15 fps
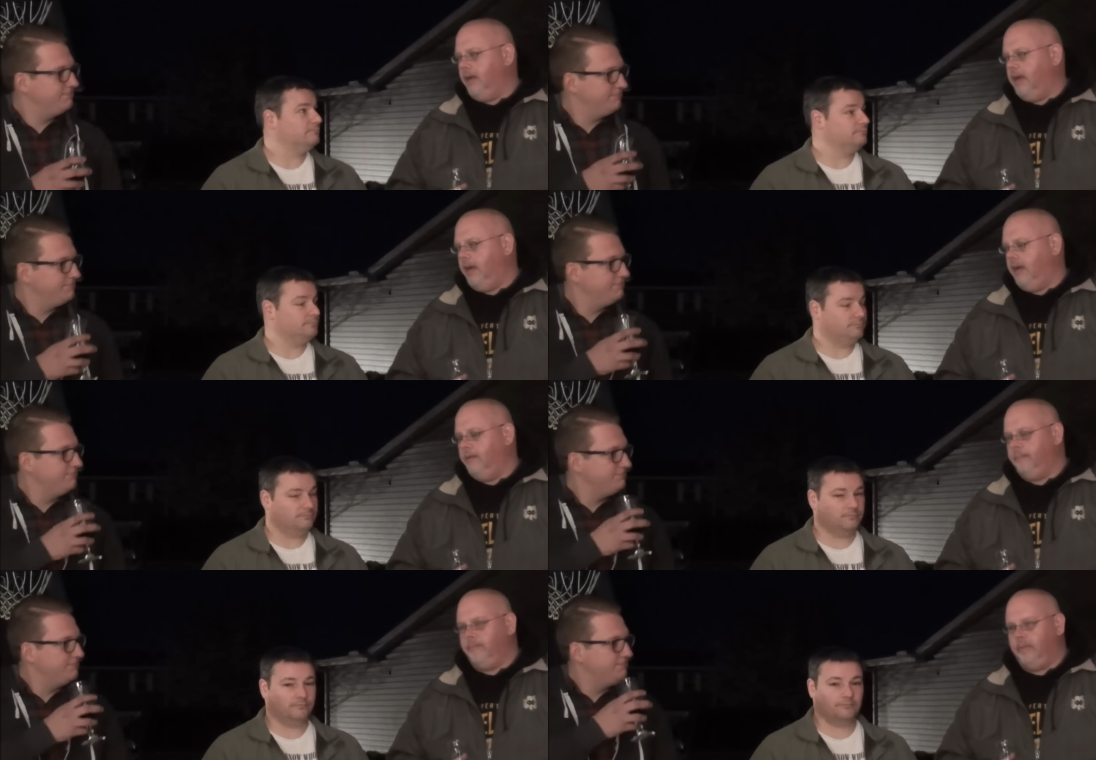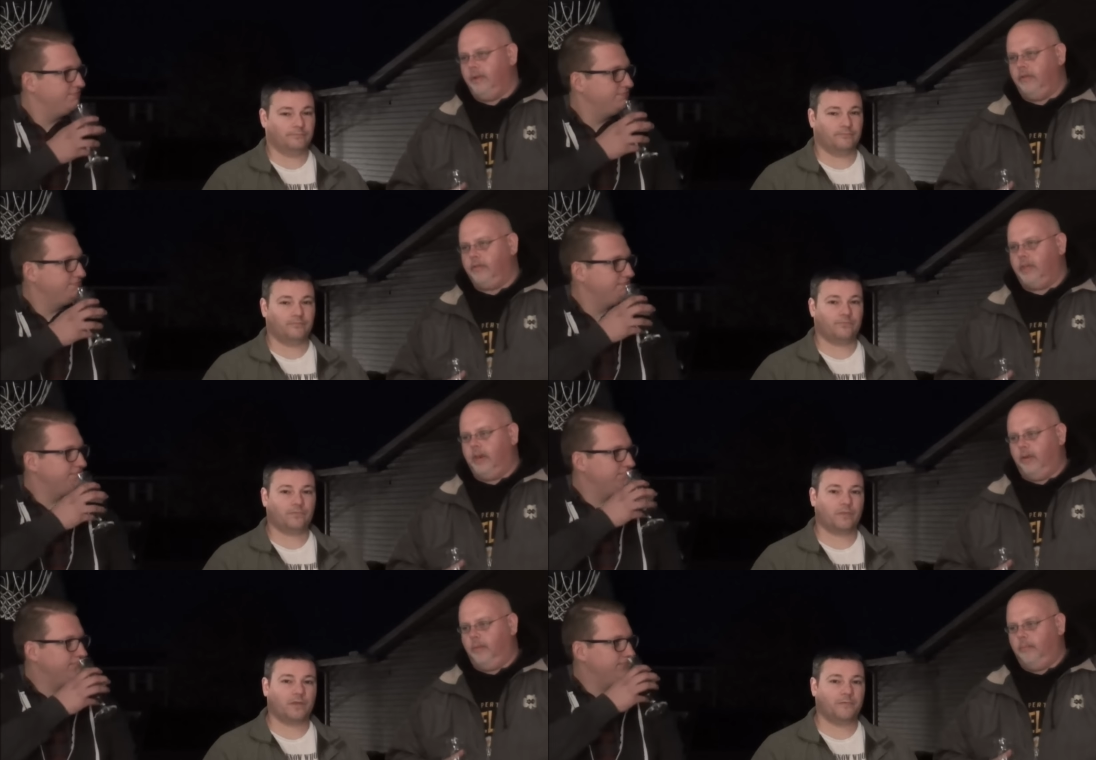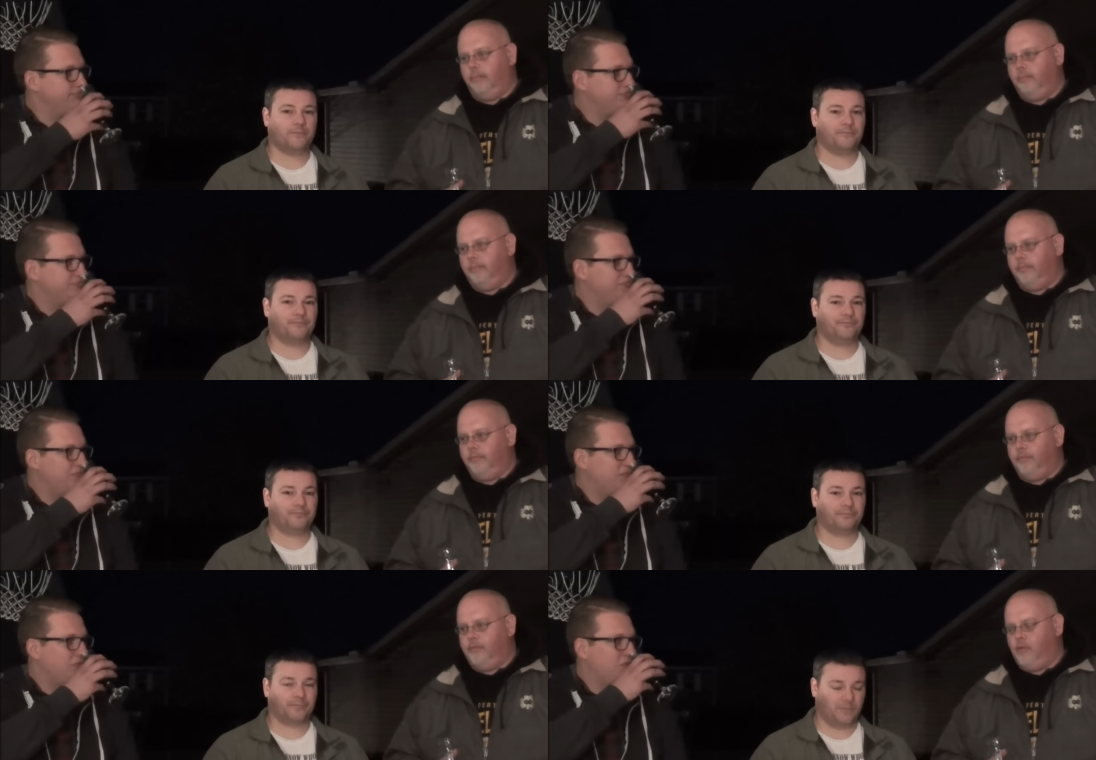Speaker 1: Uh, I was kind of
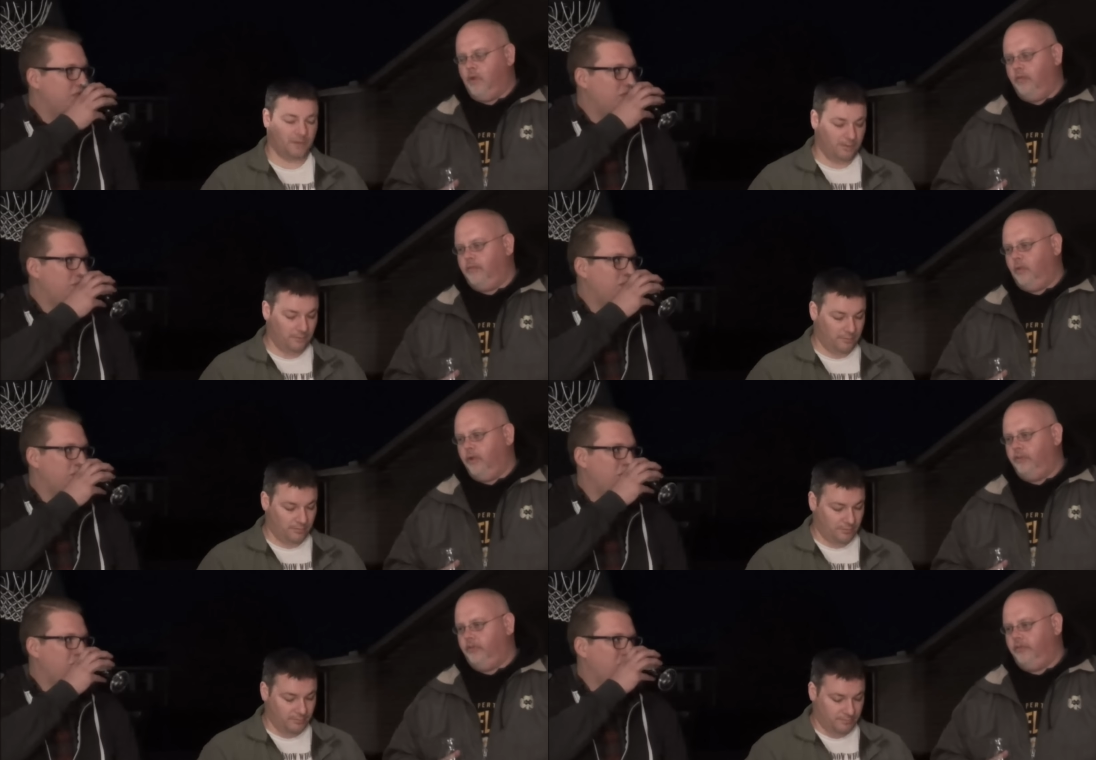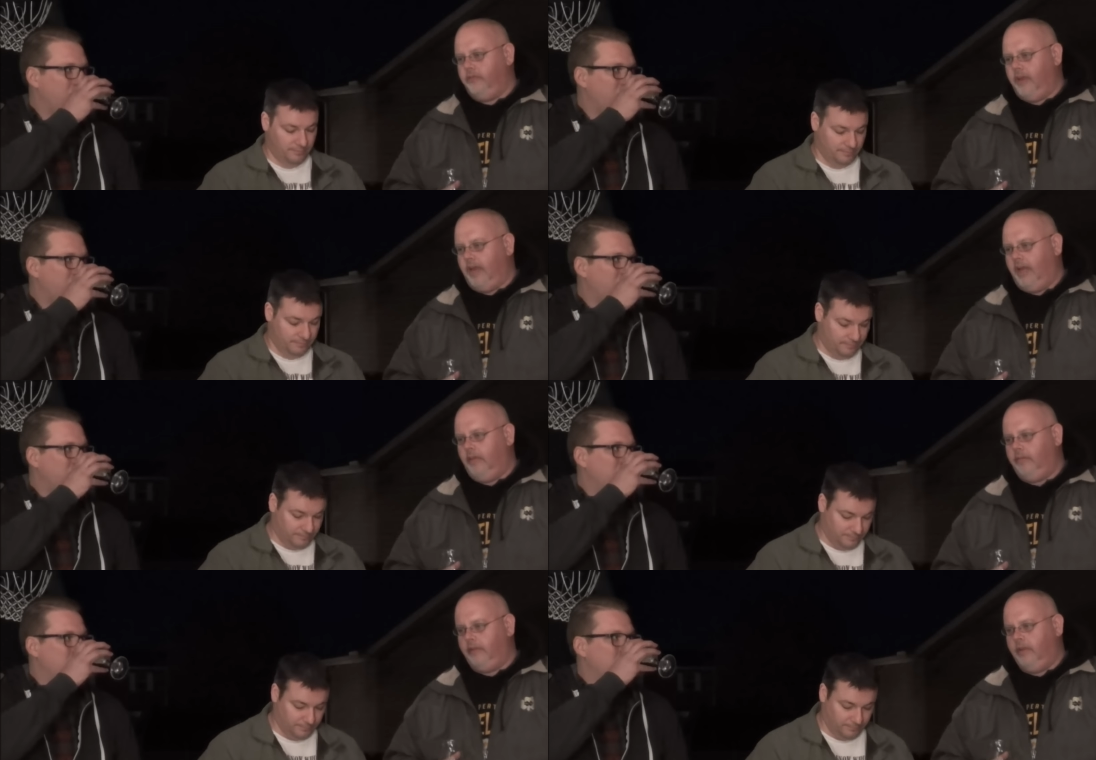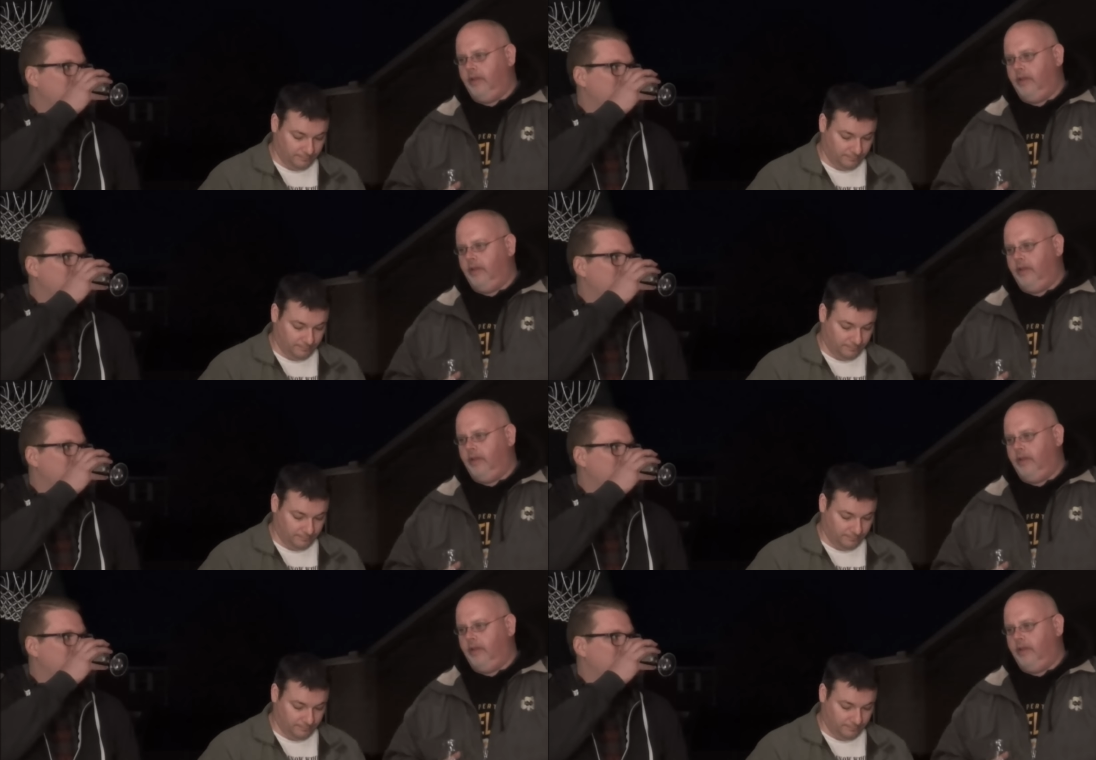four, four, two, five.